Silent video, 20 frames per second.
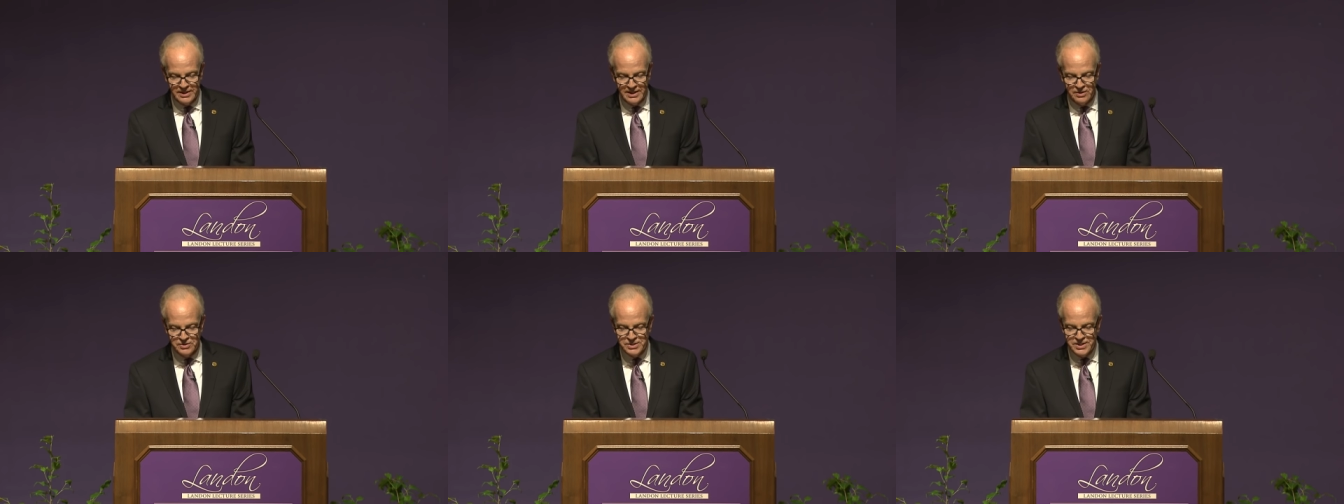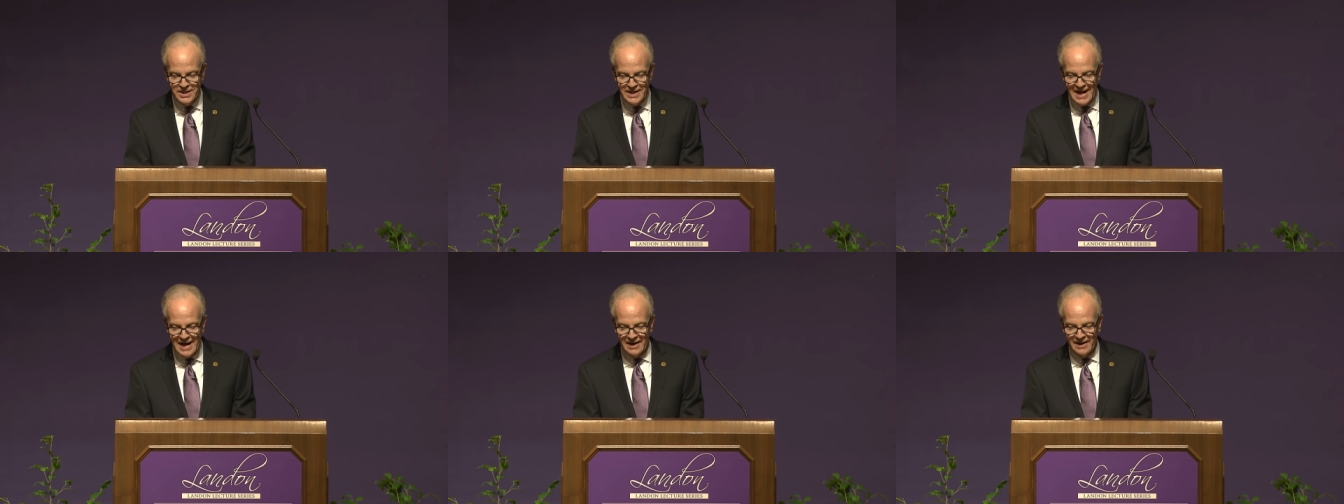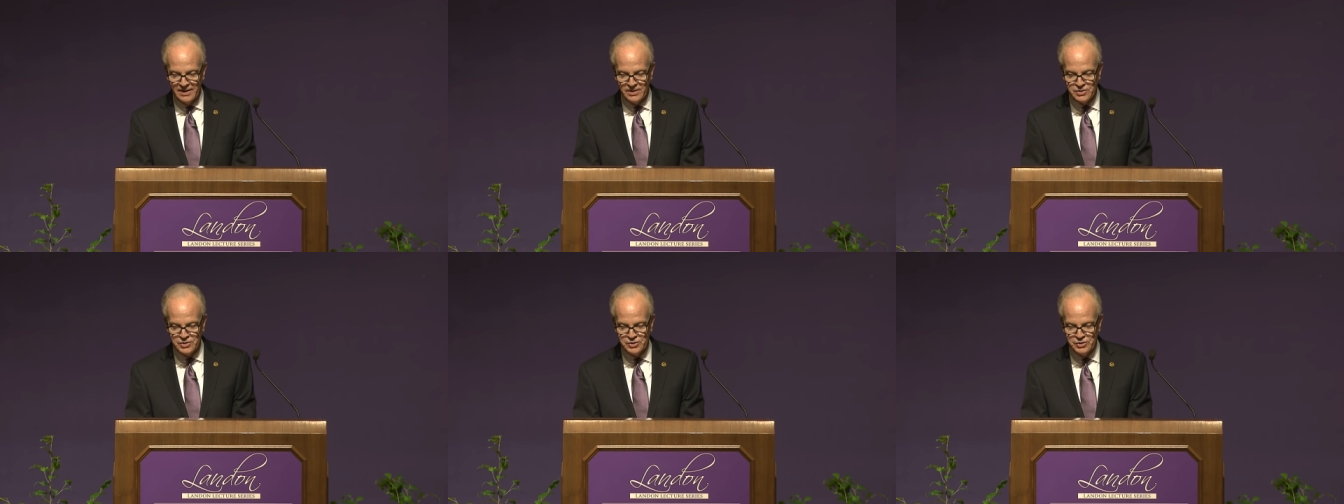Kelsey and
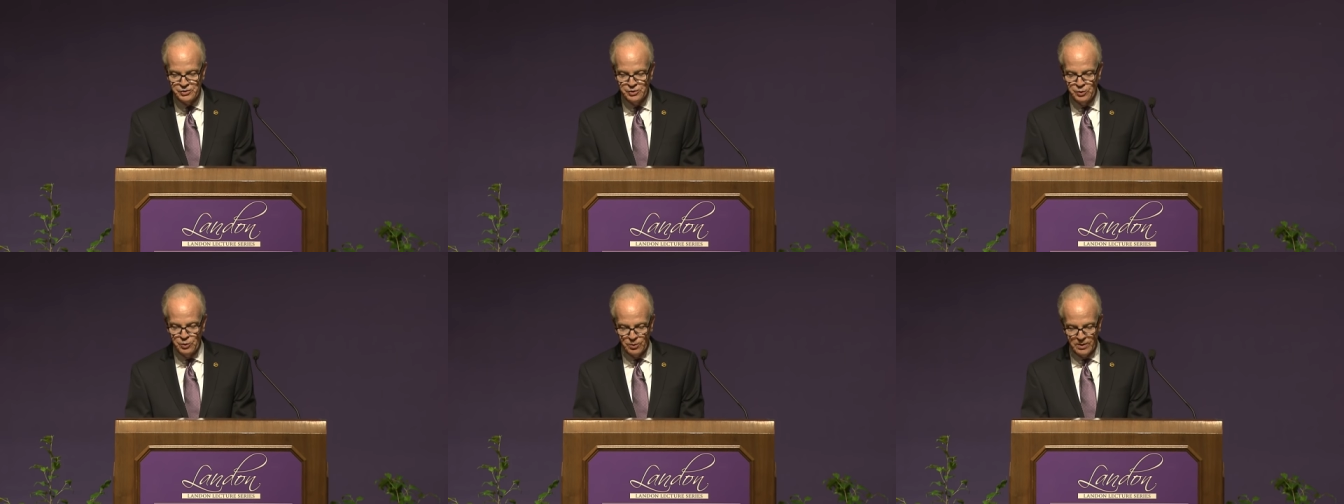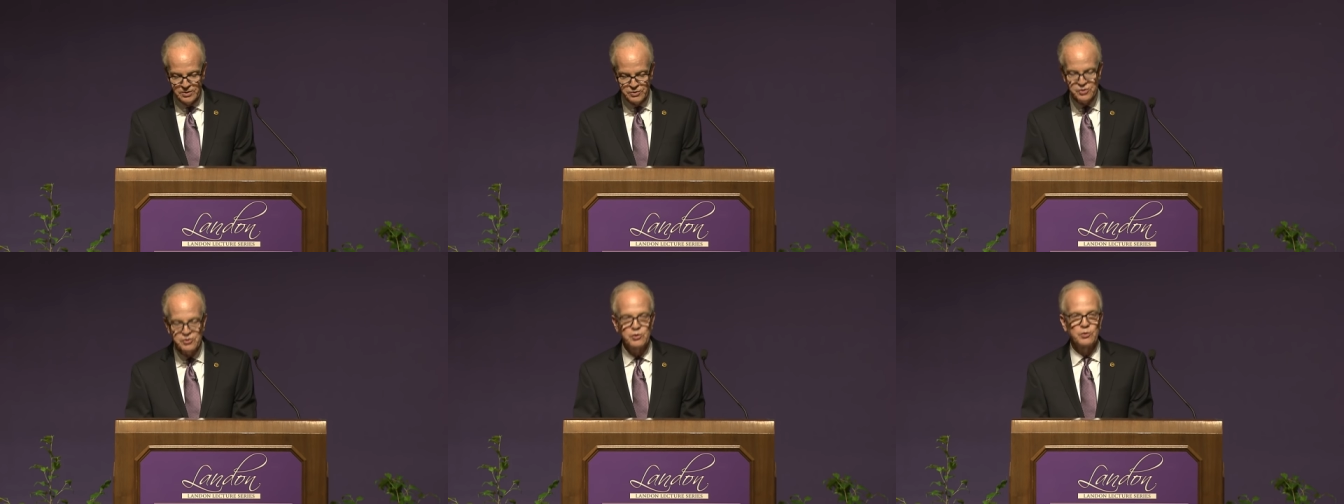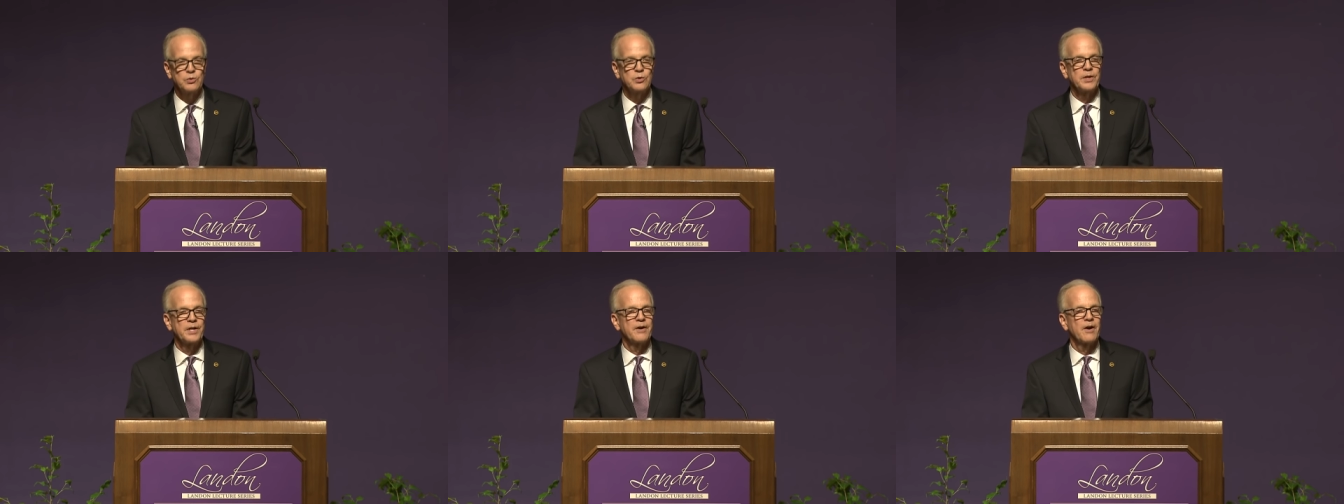Alex, who were at
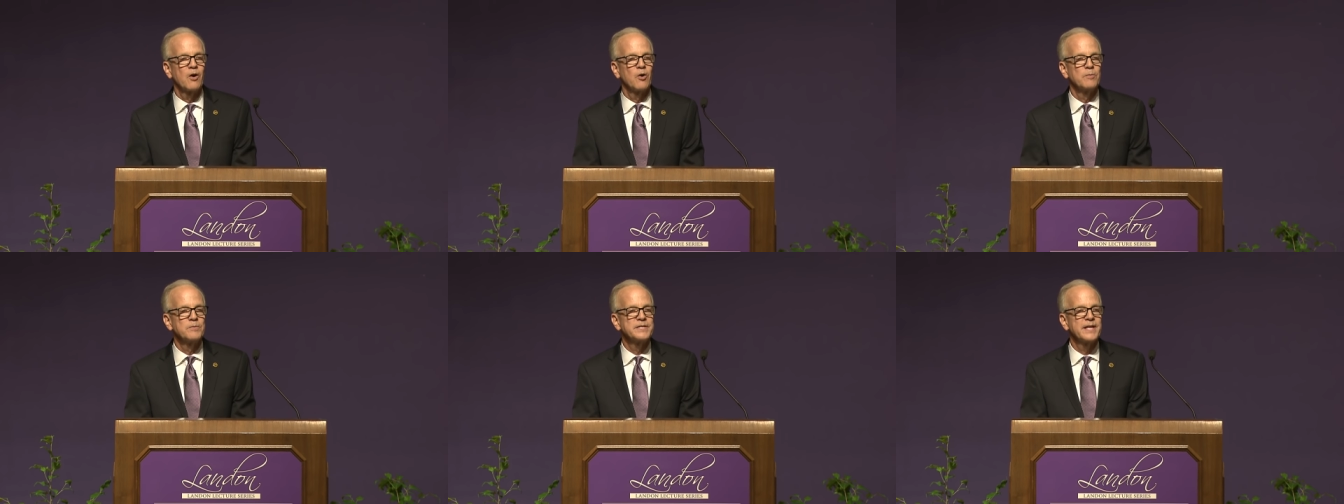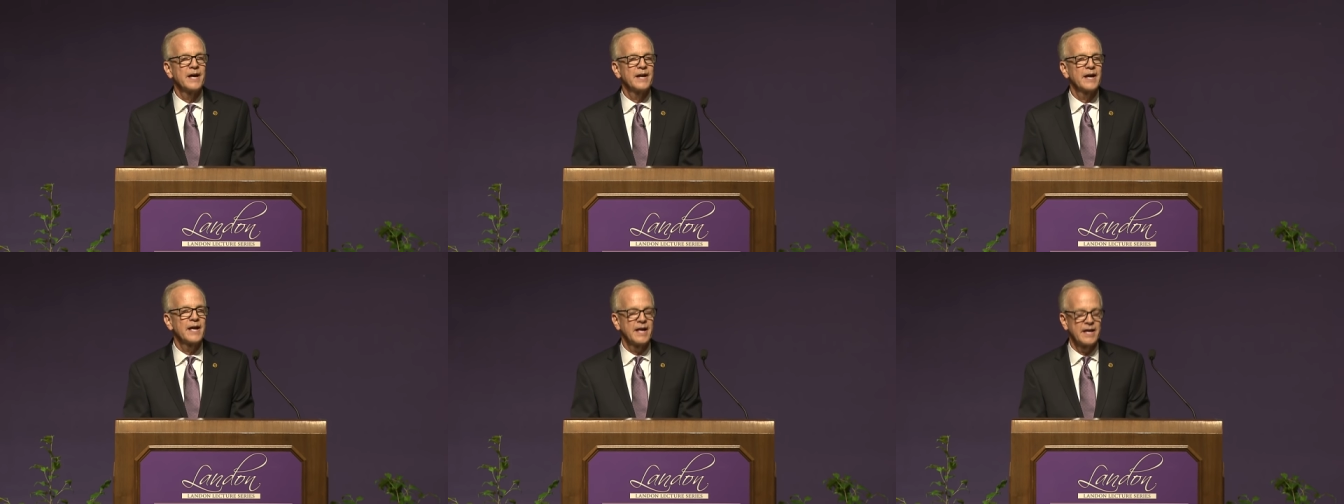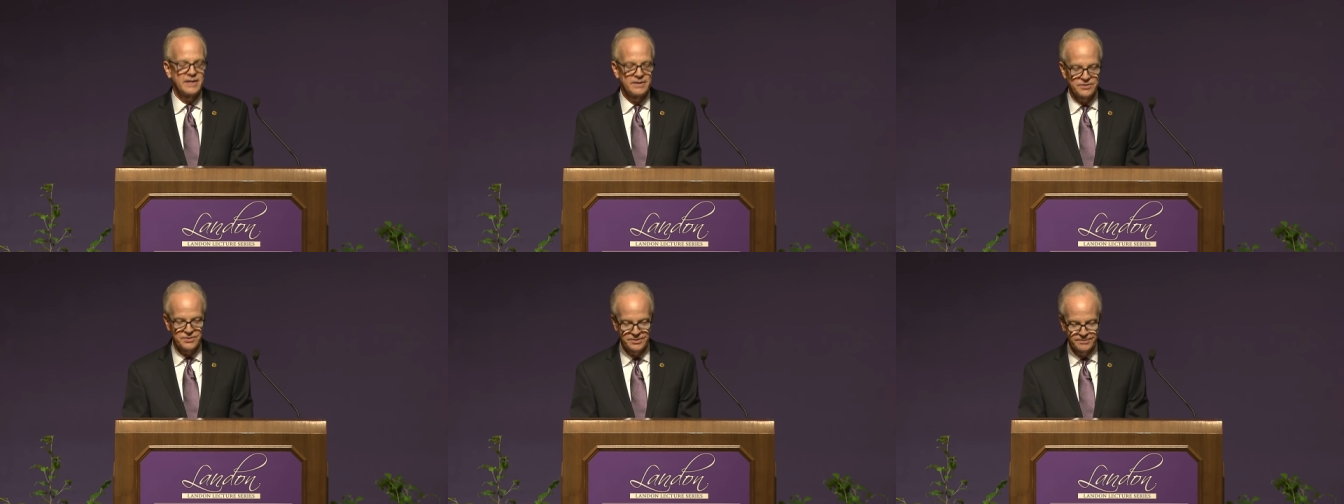school in our hometown of
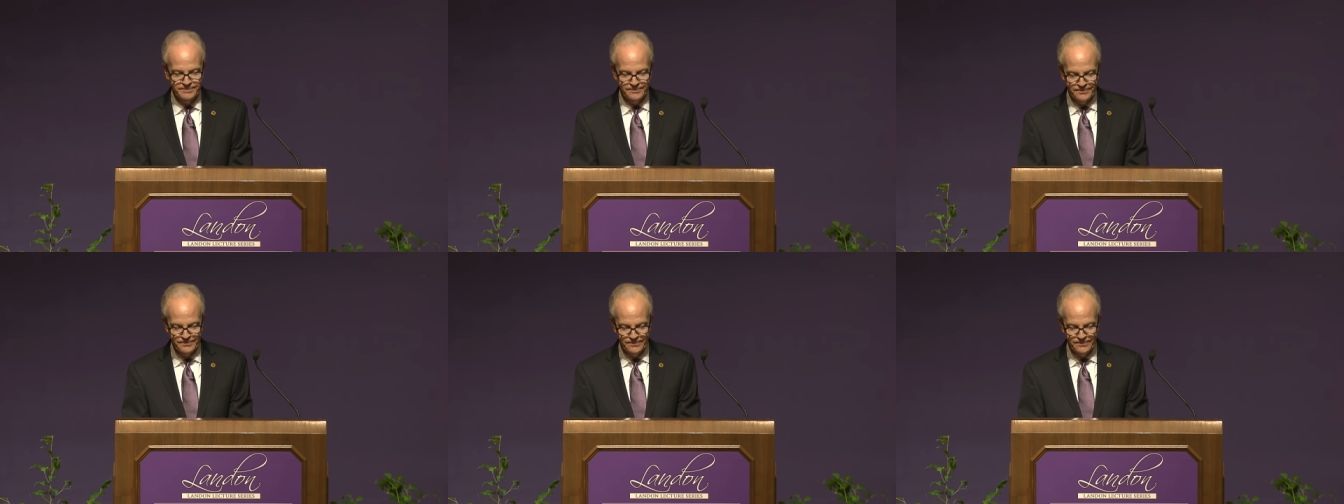Hays.